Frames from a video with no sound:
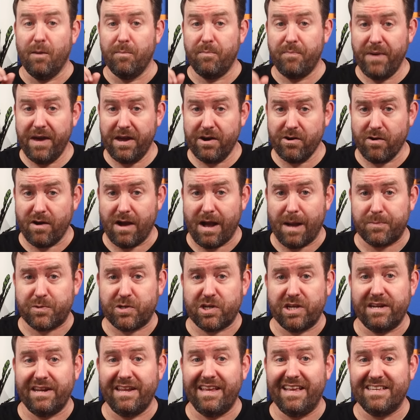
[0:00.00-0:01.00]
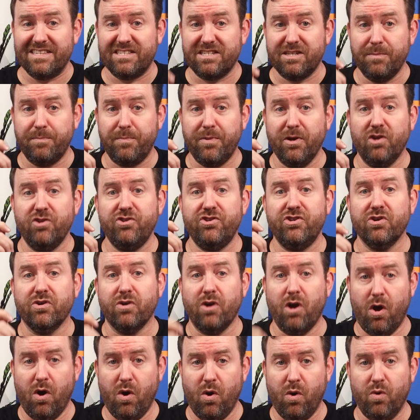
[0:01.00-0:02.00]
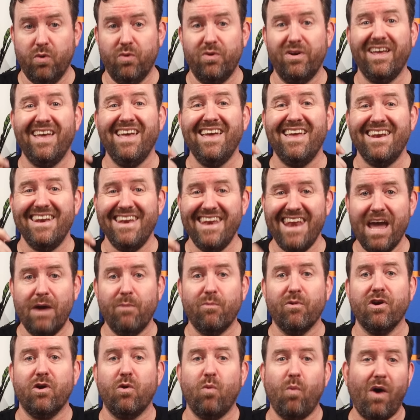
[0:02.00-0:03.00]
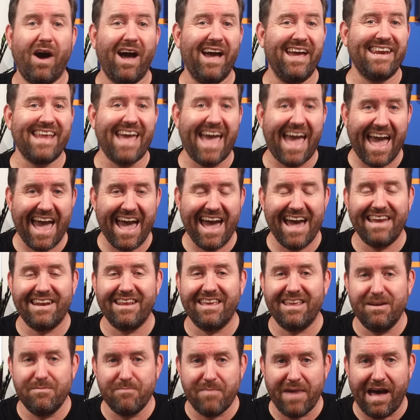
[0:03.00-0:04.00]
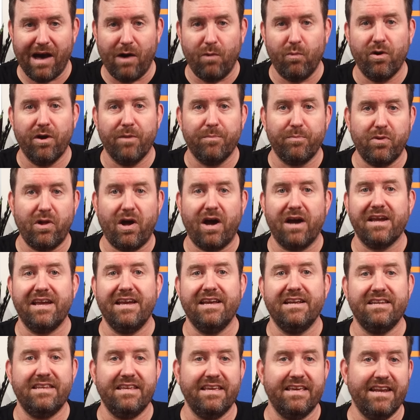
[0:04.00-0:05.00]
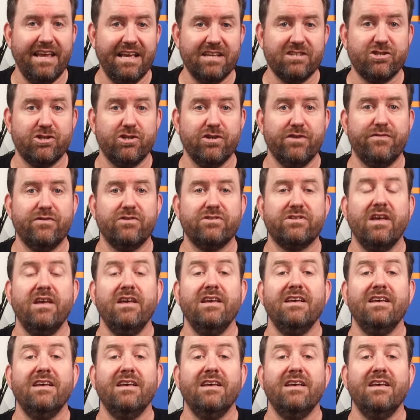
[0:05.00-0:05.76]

A better option is to build your own network-wide ad and malware blocking DNS servers,